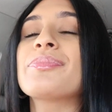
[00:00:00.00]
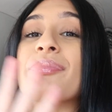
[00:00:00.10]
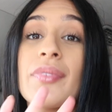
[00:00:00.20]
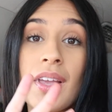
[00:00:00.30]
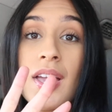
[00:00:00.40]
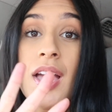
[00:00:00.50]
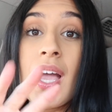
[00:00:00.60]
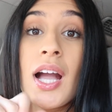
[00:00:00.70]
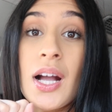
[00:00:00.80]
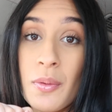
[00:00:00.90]
Yeah
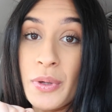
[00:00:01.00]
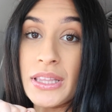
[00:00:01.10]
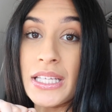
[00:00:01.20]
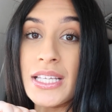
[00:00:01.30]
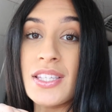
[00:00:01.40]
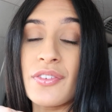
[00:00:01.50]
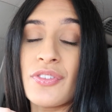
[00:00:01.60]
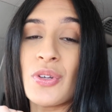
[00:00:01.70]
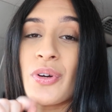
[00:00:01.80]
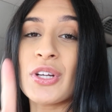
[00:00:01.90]
come with us if
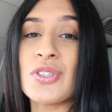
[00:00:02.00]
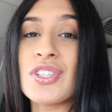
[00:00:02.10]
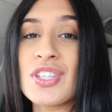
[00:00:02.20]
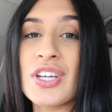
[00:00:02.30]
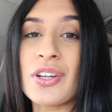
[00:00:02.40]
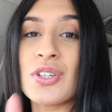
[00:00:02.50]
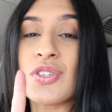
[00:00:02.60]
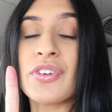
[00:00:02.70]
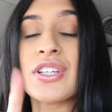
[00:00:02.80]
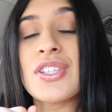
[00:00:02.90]
you are new to the channel
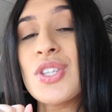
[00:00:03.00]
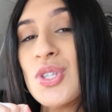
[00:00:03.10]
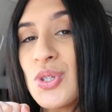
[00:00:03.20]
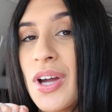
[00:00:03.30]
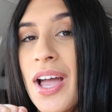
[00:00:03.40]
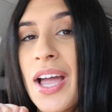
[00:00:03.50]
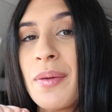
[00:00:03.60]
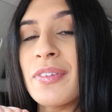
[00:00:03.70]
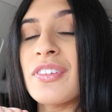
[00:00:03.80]
don't forget to subscribe